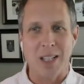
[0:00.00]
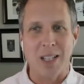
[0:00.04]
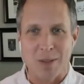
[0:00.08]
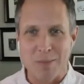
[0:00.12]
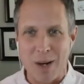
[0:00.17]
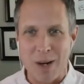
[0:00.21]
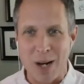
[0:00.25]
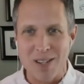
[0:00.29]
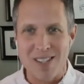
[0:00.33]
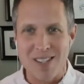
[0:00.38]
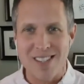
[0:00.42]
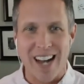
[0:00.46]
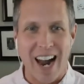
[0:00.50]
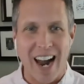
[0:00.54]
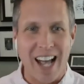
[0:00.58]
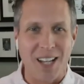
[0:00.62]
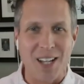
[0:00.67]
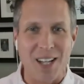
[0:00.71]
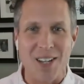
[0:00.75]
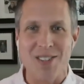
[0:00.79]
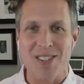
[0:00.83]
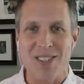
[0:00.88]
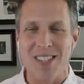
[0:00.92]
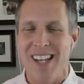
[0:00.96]
about
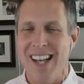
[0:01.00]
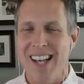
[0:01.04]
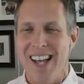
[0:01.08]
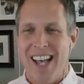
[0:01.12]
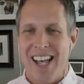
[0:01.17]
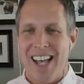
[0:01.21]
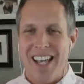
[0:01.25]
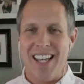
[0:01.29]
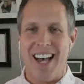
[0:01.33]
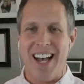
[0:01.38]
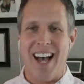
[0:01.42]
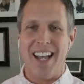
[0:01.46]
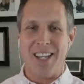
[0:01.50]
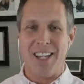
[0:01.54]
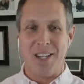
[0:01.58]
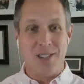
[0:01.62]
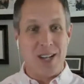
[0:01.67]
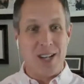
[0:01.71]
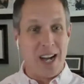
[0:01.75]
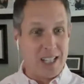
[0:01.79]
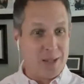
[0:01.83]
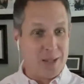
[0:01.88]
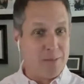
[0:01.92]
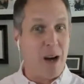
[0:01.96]
silence yeah you
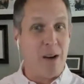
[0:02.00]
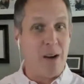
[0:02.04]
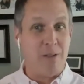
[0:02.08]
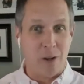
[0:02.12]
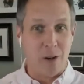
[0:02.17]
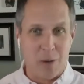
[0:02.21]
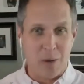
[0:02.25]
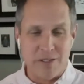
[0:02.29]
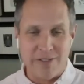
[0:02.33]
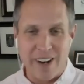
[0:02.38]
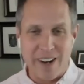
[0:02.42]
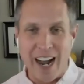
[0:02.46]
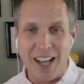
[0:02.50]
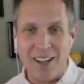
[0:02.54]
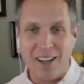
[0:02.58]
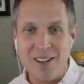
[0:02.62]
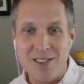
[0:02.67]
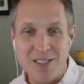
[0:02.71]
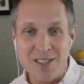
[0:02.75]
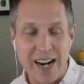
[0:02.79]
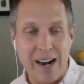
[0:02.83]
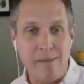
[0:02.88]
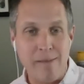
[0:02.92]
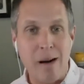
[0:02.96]
talked about verbal
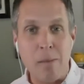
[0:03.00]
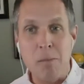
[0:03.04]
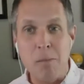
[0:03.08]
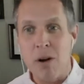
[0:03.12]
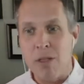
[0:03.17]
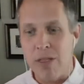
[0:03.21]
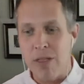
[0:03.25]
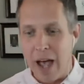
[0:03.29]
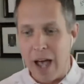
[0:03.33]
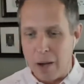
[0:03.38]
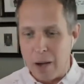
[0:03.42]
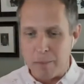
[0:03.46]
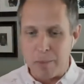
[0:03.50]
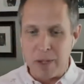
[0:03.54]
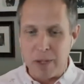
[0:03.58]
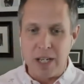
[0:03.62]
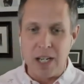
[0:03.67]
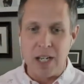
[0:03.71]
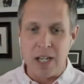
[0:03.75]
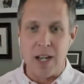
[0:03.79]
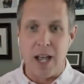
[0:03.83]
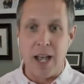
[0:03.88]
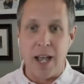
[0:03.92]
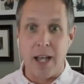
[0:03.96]
violence and i remember that
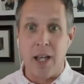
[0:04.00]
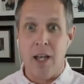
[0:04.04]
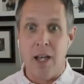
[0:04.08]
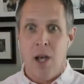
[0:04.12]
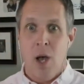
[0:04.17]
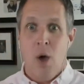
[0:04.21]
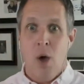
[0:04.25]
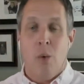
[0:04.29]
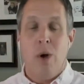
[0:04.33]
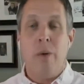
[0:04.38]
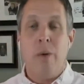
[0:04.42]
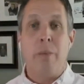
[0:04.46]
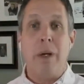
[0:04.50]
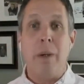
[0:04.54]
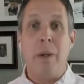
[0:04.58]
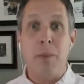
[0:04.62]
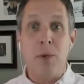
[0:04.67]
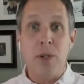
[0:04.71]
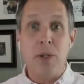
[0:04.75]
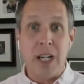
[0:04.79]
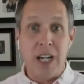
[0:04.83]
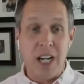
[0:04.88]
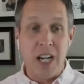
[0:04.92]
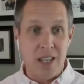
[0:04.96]
being a when
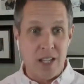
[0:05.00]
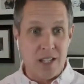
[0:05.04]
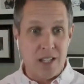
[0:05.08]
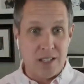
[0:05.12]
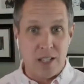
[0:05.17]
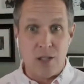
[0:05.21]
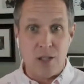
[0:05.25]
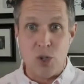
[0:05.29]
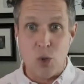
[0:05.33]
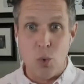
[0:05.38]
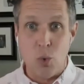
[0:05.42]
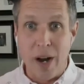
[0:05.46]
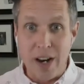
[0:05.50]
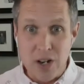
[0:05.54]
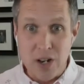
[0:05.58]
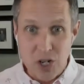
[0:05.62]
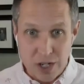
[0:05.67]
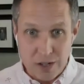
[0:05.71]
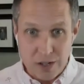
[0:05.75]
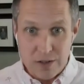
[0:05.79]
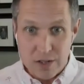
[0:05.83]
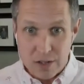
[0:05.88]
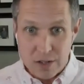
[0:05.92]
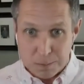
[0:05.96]
people get in these
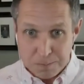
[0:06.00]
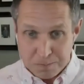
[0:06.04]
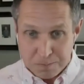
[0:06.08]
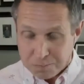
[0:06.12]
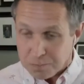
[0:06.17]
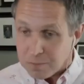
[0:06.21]
situations